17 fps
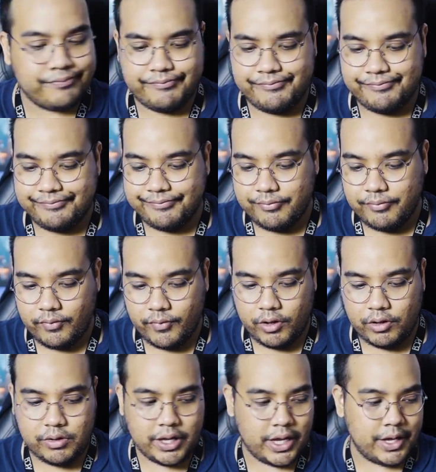
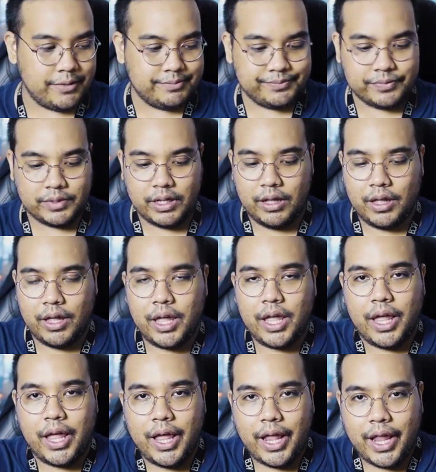mm, okay
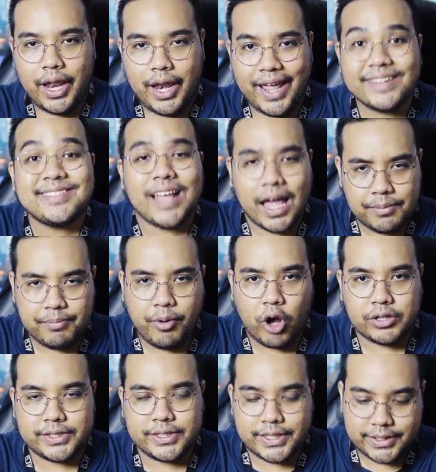let's
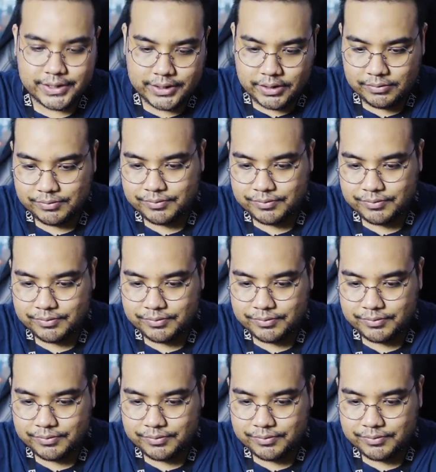unbox this